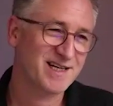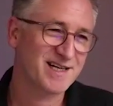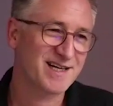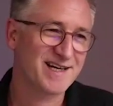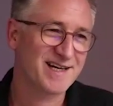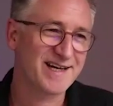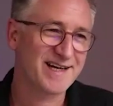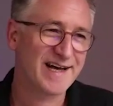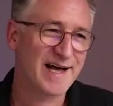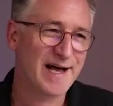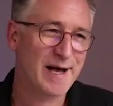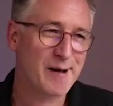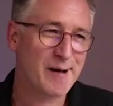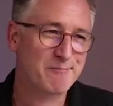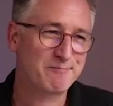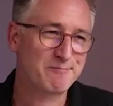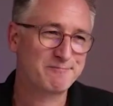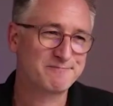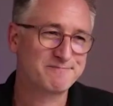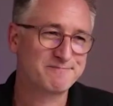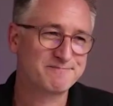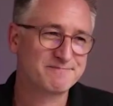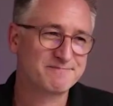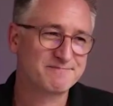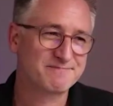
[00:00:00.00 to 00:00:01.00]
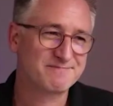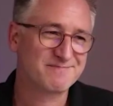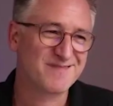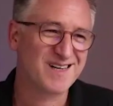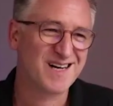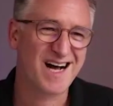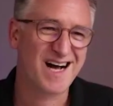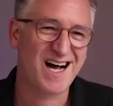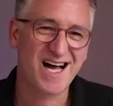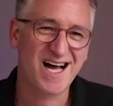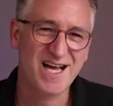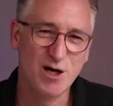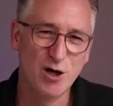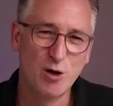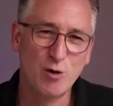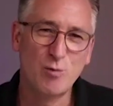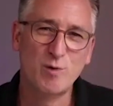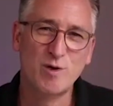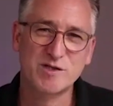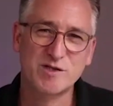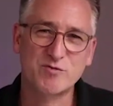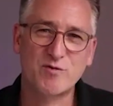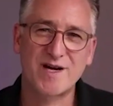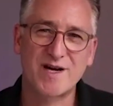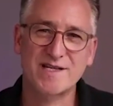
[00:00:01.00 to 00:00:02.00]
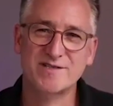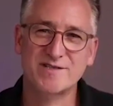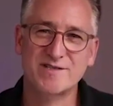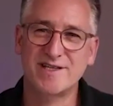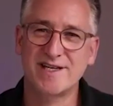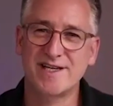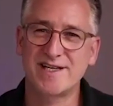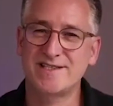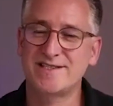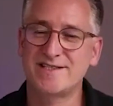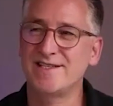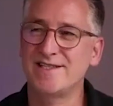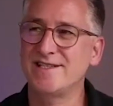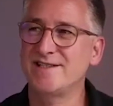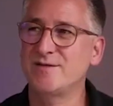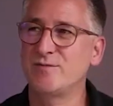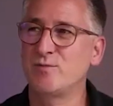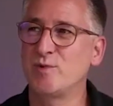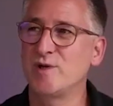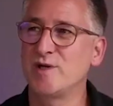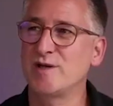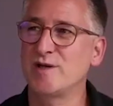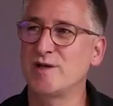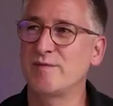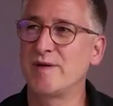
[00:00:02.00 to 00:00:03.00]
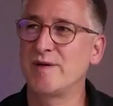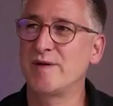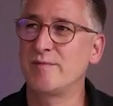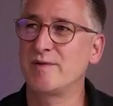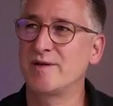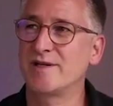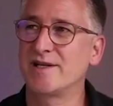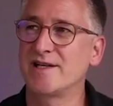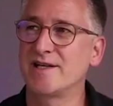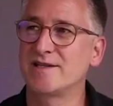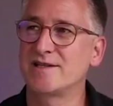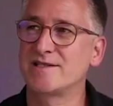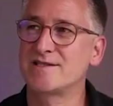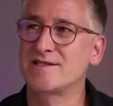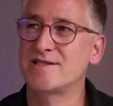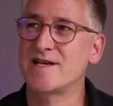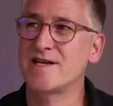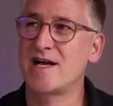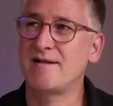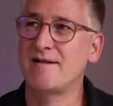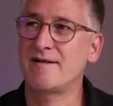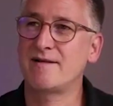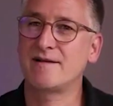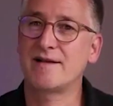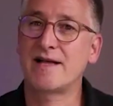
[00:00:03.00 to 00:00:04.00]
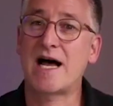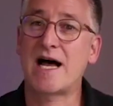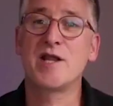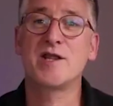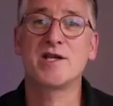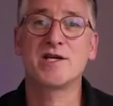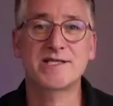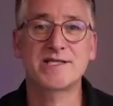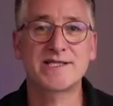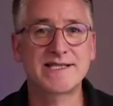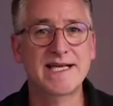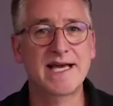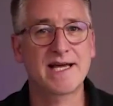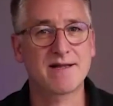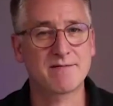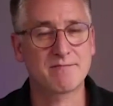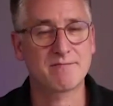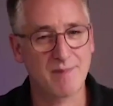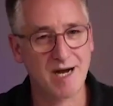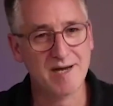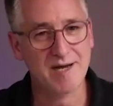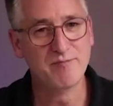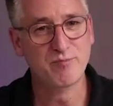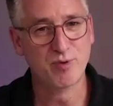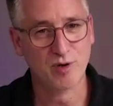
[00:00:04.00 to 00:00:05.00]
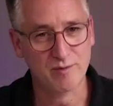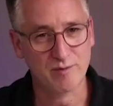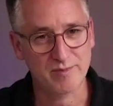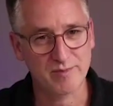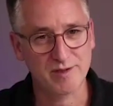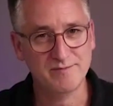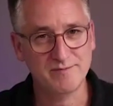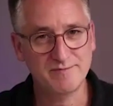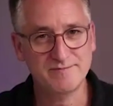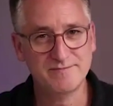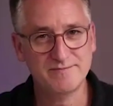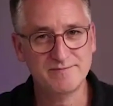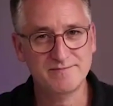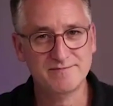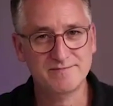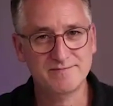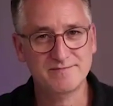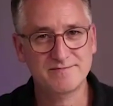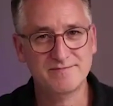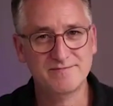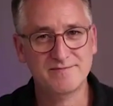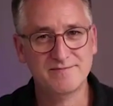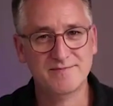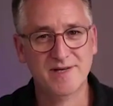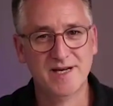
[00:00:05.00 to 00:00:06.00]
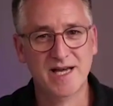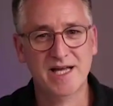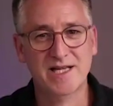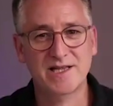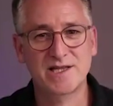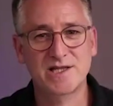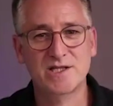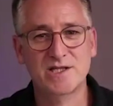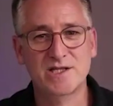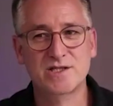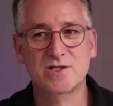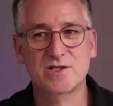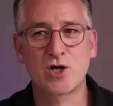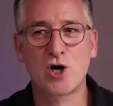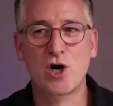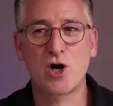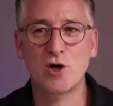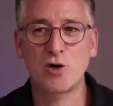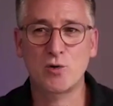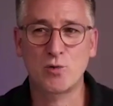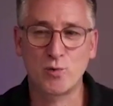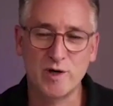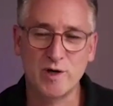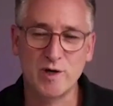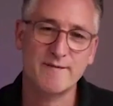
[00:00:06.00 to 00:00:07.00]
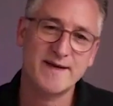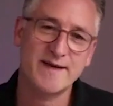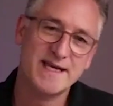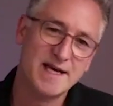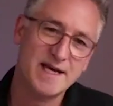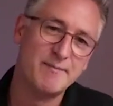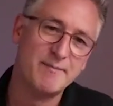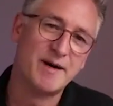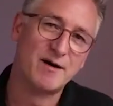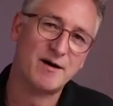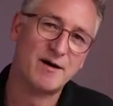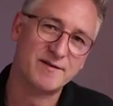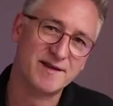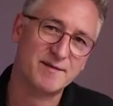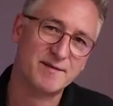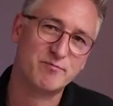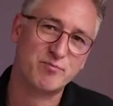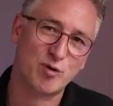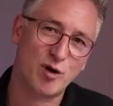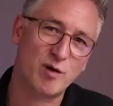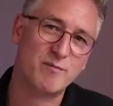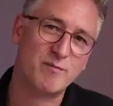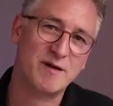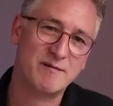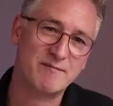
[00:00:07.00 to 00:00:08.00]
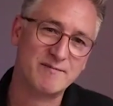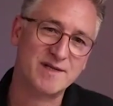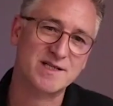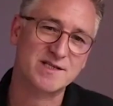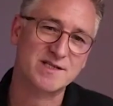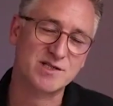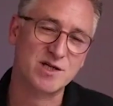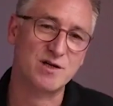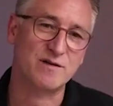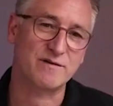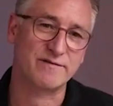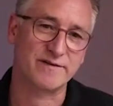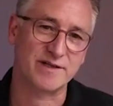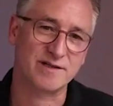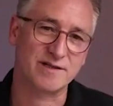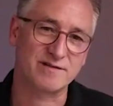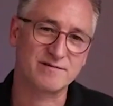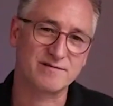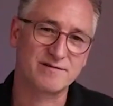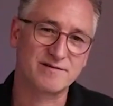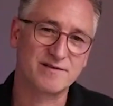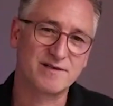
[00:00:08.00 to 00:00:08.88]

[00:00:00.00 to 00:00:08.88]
I always resonated with people that understand my problem and talk with me about the problem they're solving.